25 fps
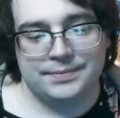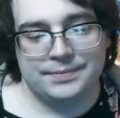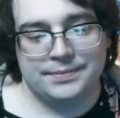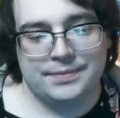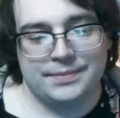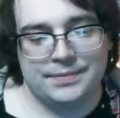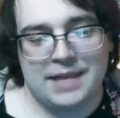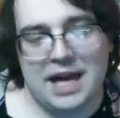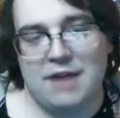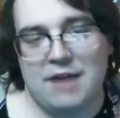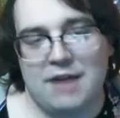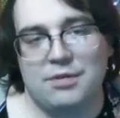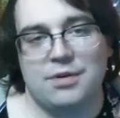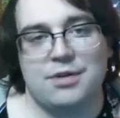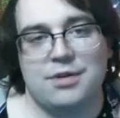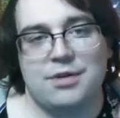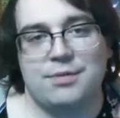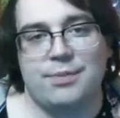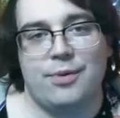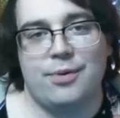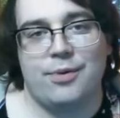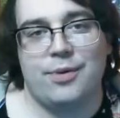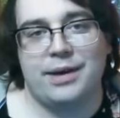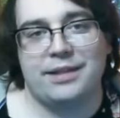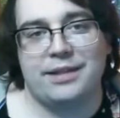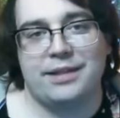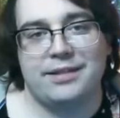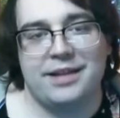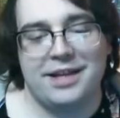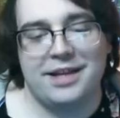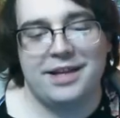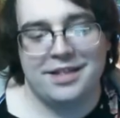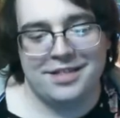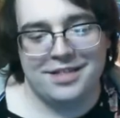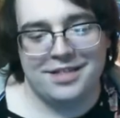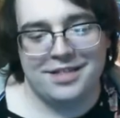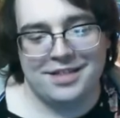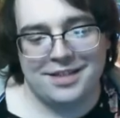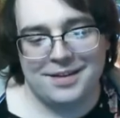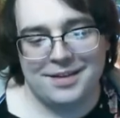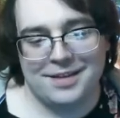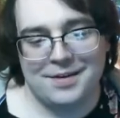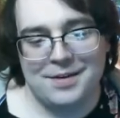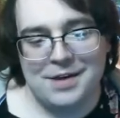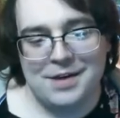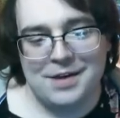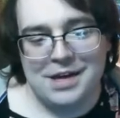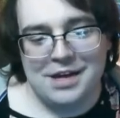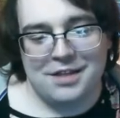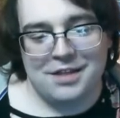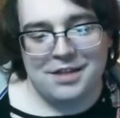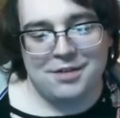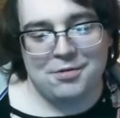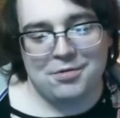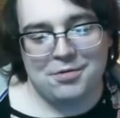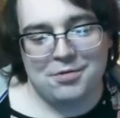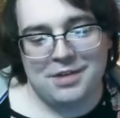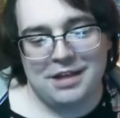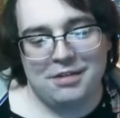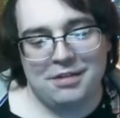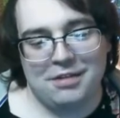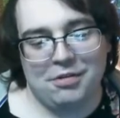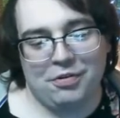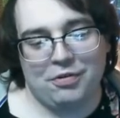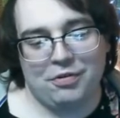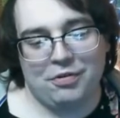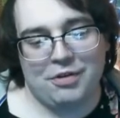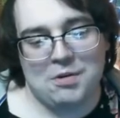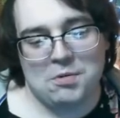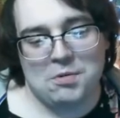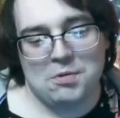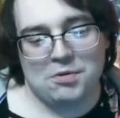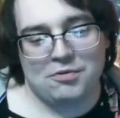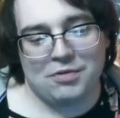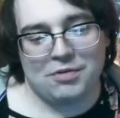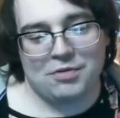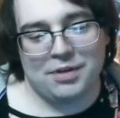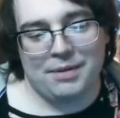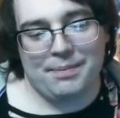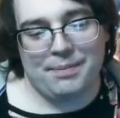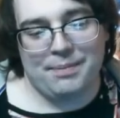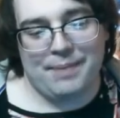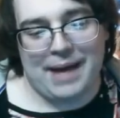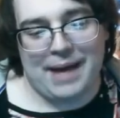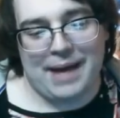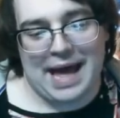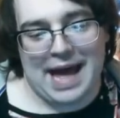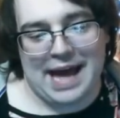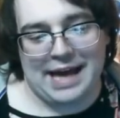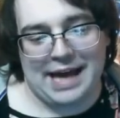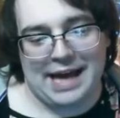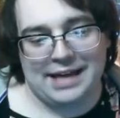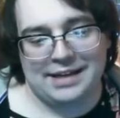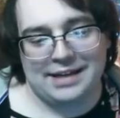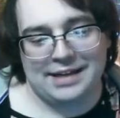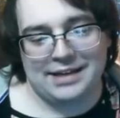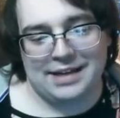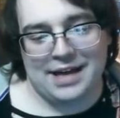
that was pointless. So season 3 was really bad.